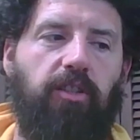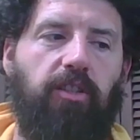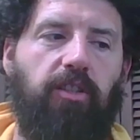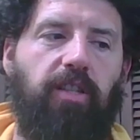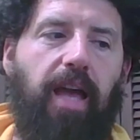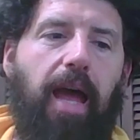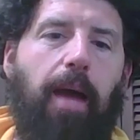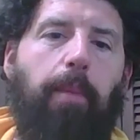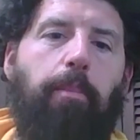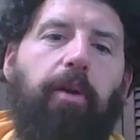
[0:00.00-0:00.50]
it's
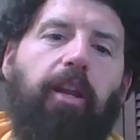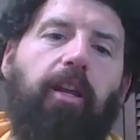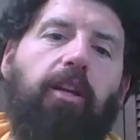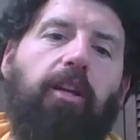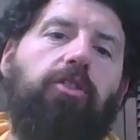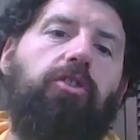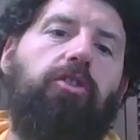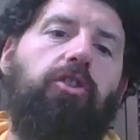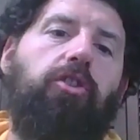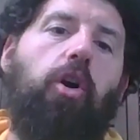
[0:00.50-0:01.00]
happening
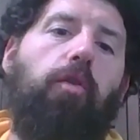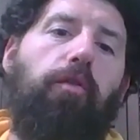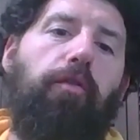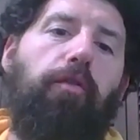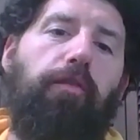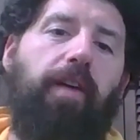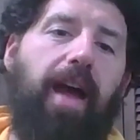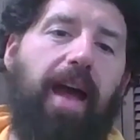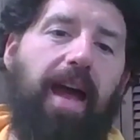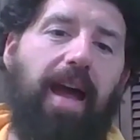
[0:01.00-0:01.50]
so
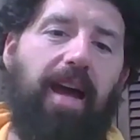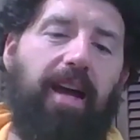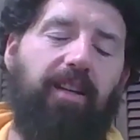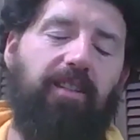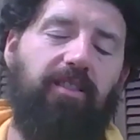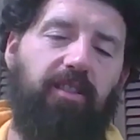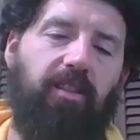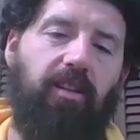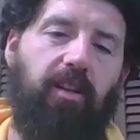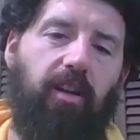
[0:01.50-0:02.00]

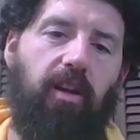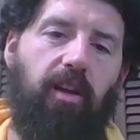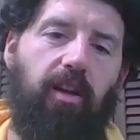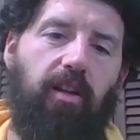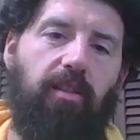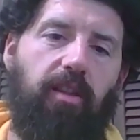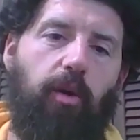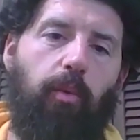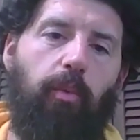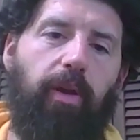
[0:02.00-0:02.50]
fast
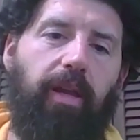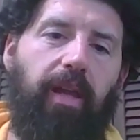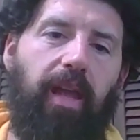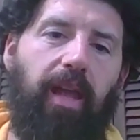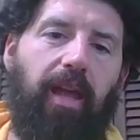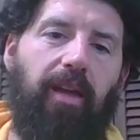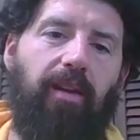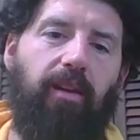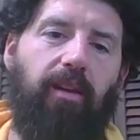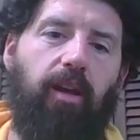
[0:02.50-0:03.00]
that we
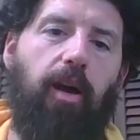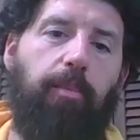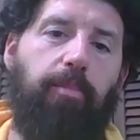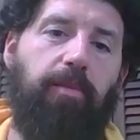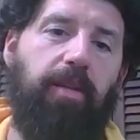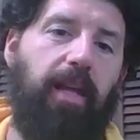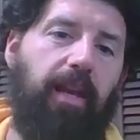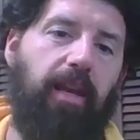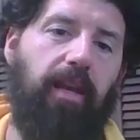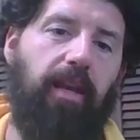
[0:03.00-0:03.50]
can't
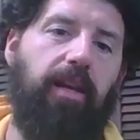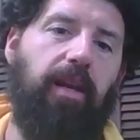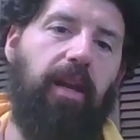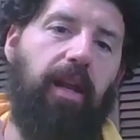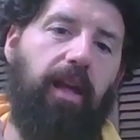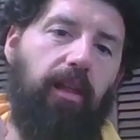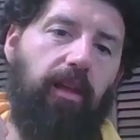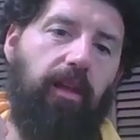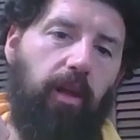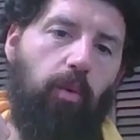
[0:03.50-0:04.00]
update in an
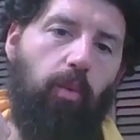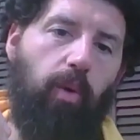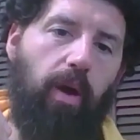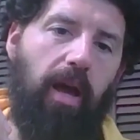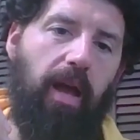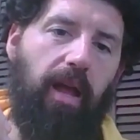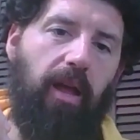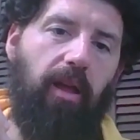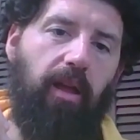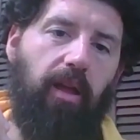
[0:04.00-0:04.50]
elegant
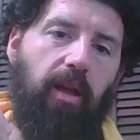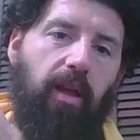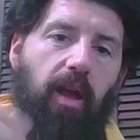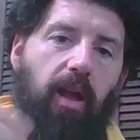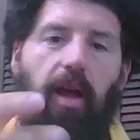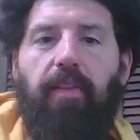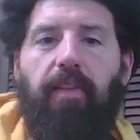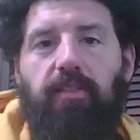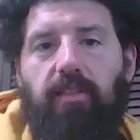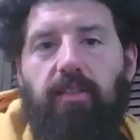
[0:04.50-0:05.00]
way.
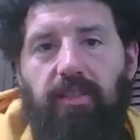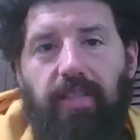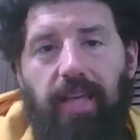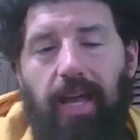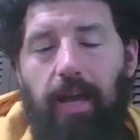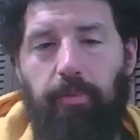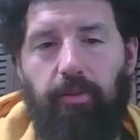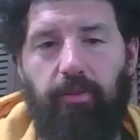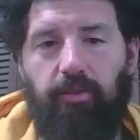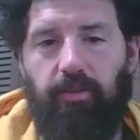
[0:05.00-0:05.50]
And this
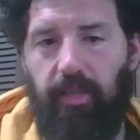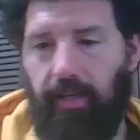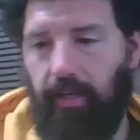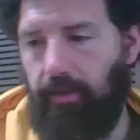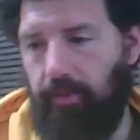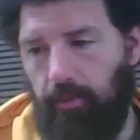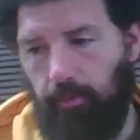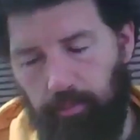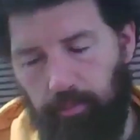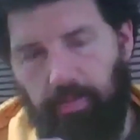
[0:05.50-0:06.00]
happens like
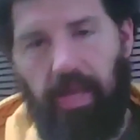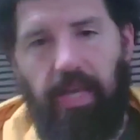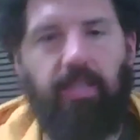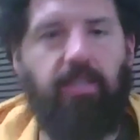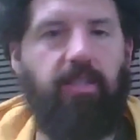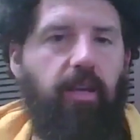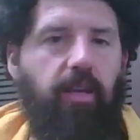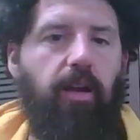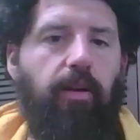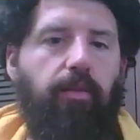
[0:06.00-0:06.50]
at the
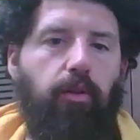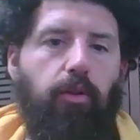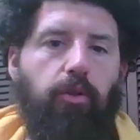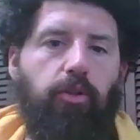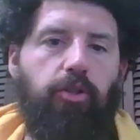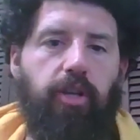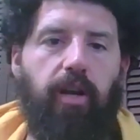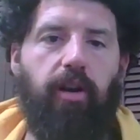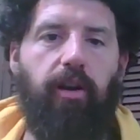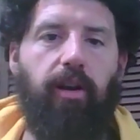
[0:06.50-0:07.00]
base
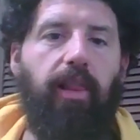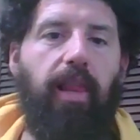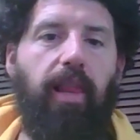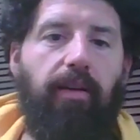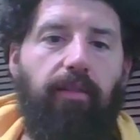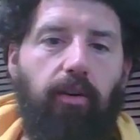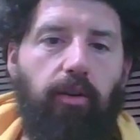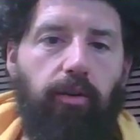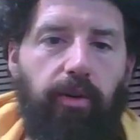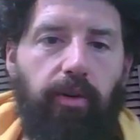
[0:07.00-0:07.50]
evolutionary
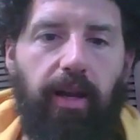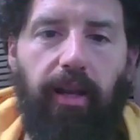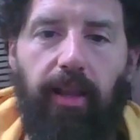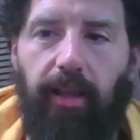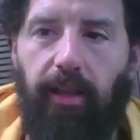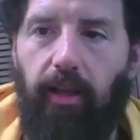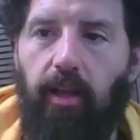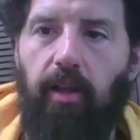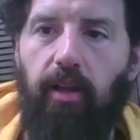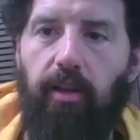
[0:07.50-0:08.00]
level, right?
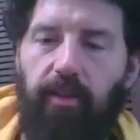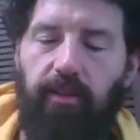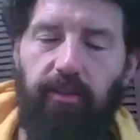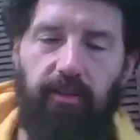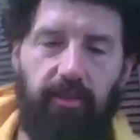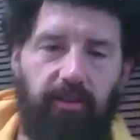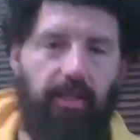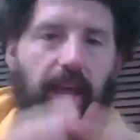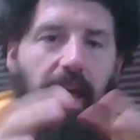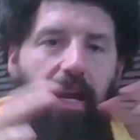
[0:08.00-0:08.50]
Like, this
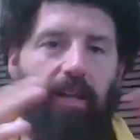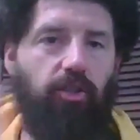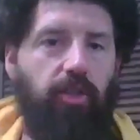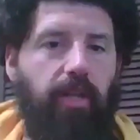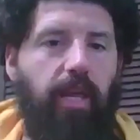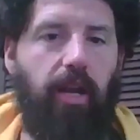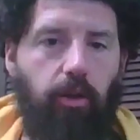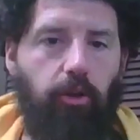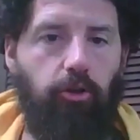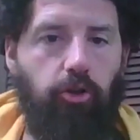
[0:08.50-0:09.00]
is actually
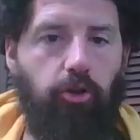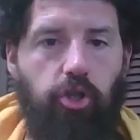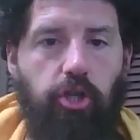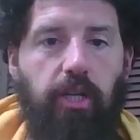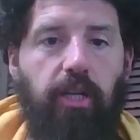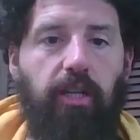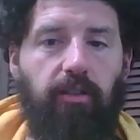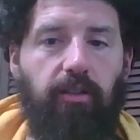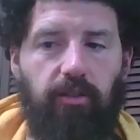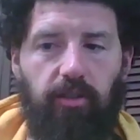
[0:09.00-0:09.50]
how your
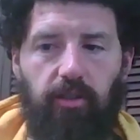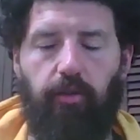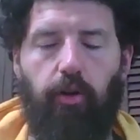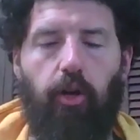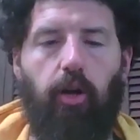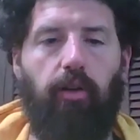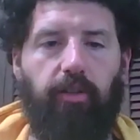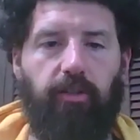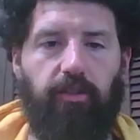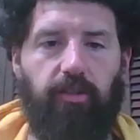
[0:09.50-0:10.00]
genes
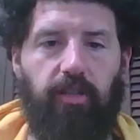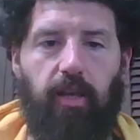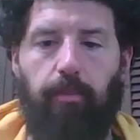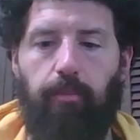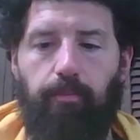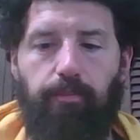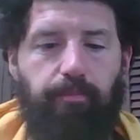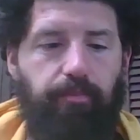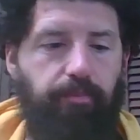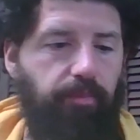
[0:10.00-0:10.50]
evolve, is that
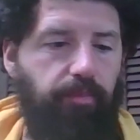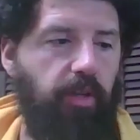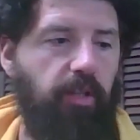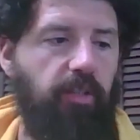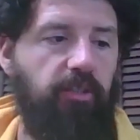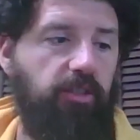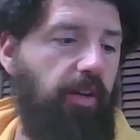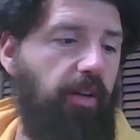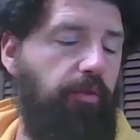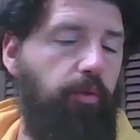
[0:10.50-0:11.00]

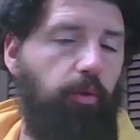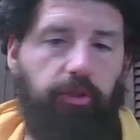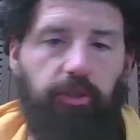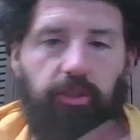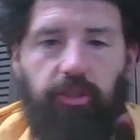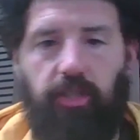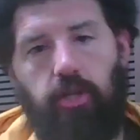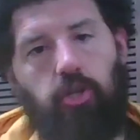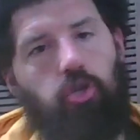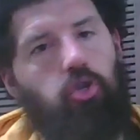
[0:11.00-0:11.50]
stuff will
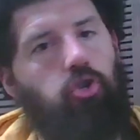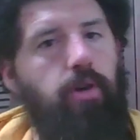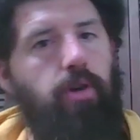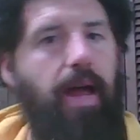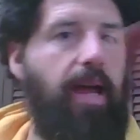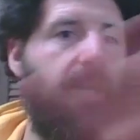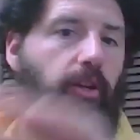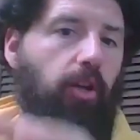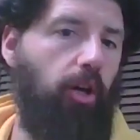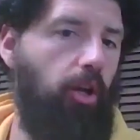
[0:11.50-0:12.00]
just get
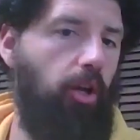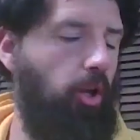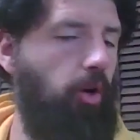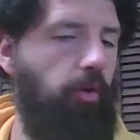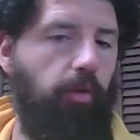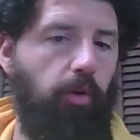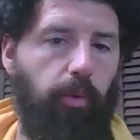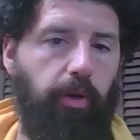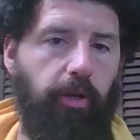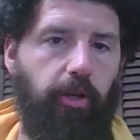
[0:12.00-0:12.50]
dragged all
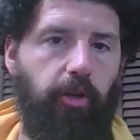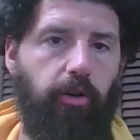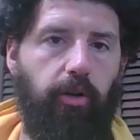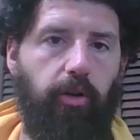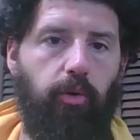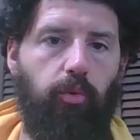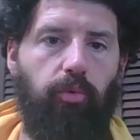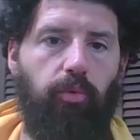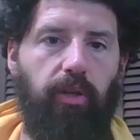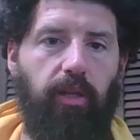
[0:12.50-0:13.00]
over when you're
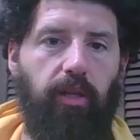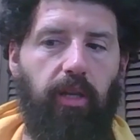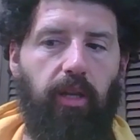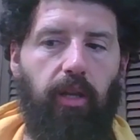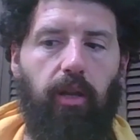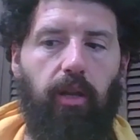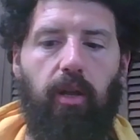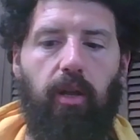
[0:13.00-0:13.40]
under really,